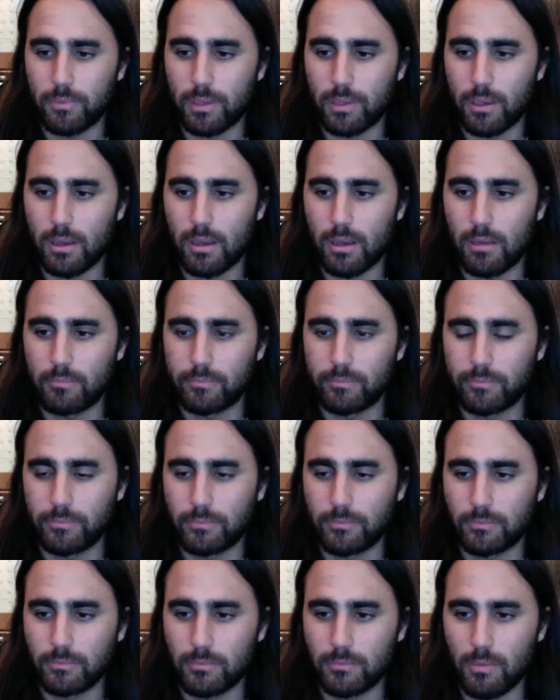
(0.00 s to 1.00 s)

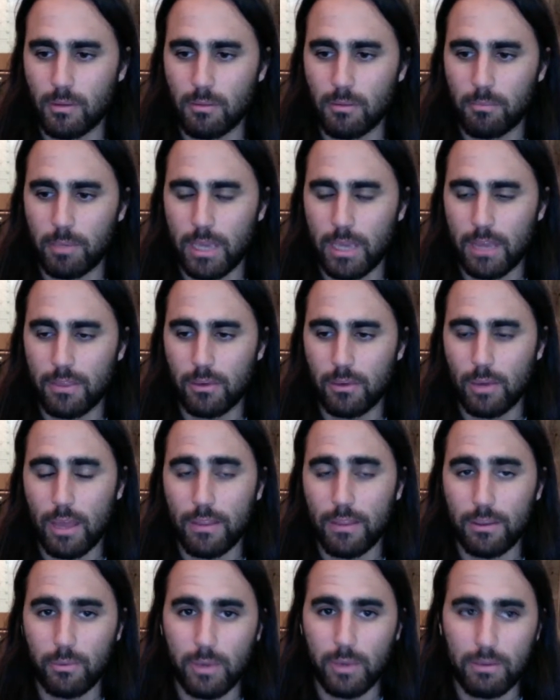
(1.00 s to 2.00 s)
But yeah, I
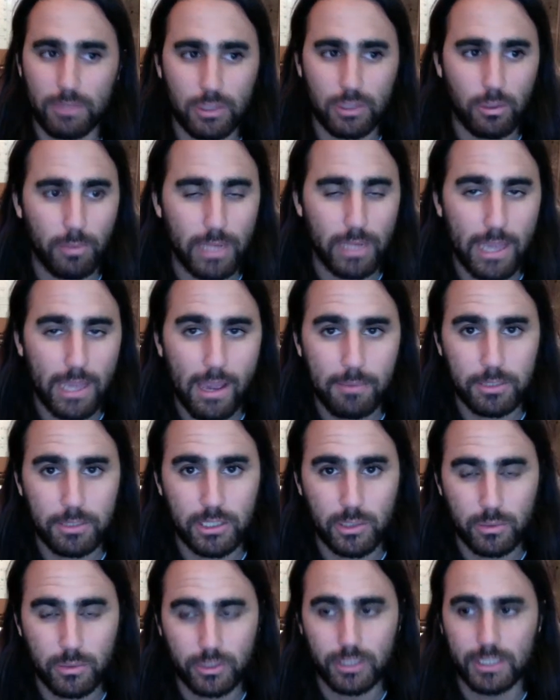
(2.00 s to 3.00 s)
think we have so many
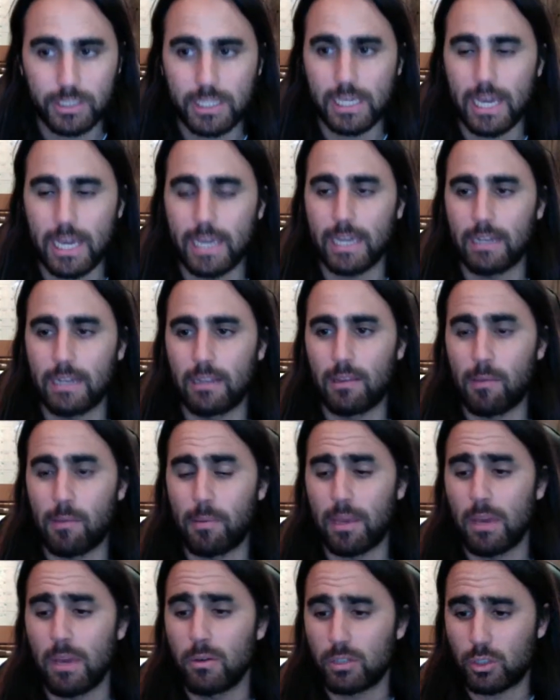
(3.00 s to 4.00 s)
options with just the Icon.
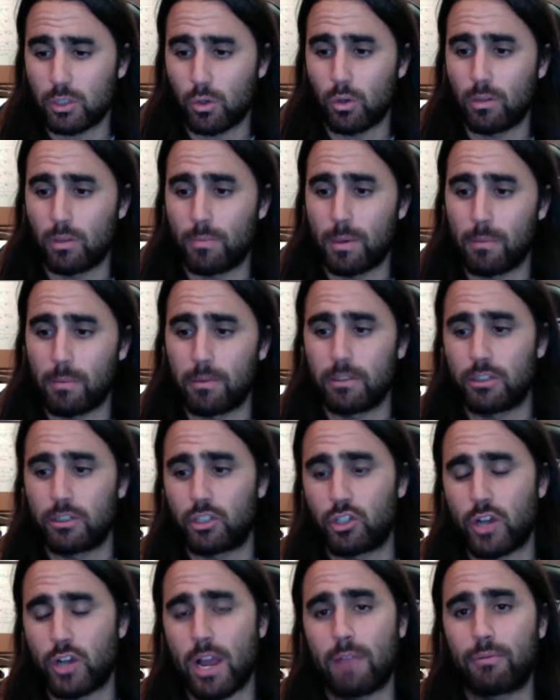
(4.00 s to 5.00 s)
It was cool to be able to just
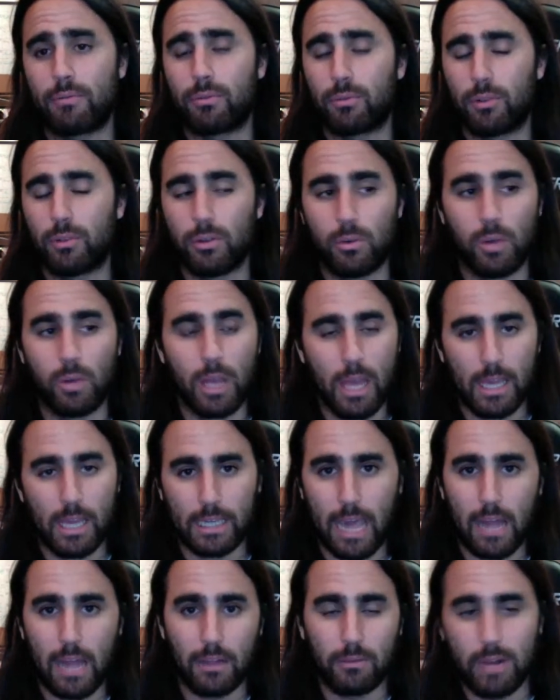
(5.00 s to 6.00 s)
drive through
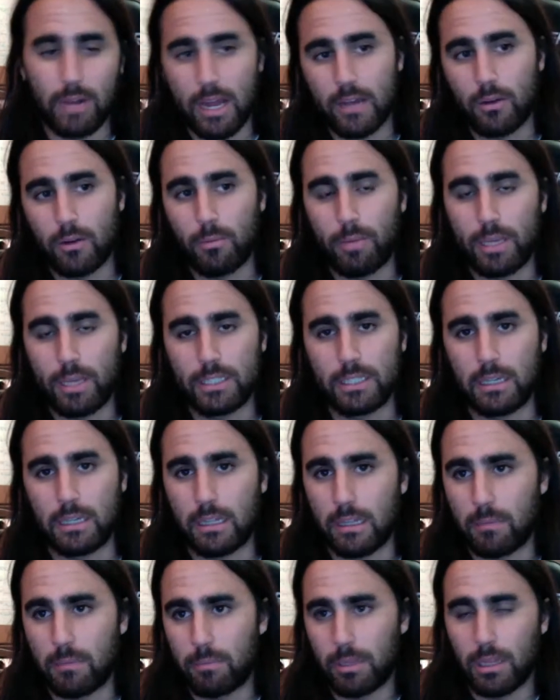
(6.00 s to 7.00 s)
Colorado
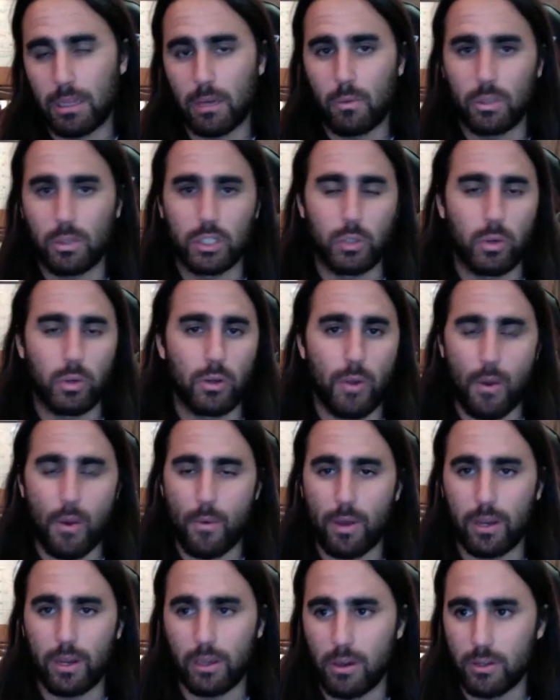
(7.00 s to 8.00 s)
basically and be like, which one do I
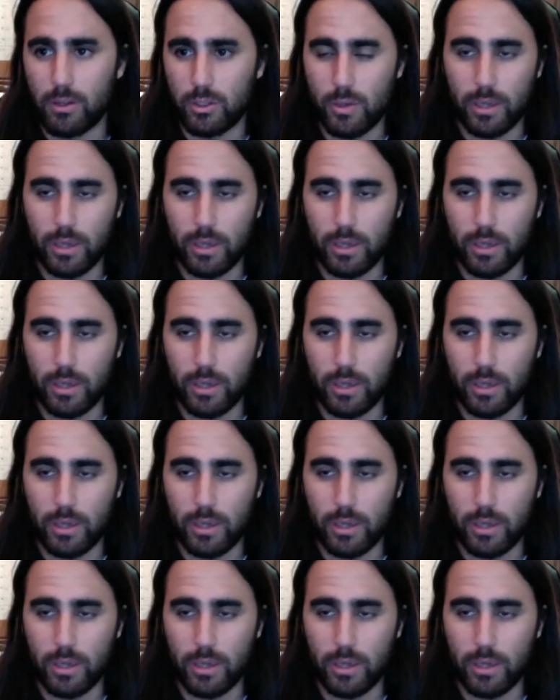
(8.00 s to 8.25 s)
want to go to?